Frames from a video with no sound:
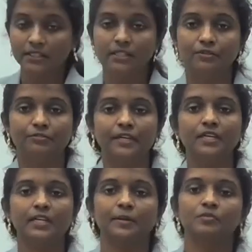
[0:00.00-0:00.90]
the different
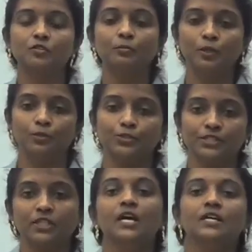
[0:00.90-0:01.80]
types of
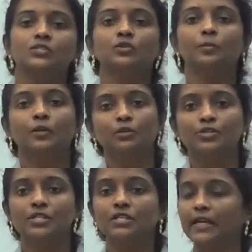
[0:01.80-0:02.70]
pollution. So, the
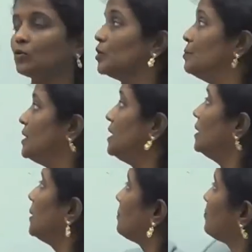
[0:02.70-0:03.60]
pollution could be
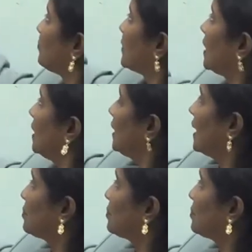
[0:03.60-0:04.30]
air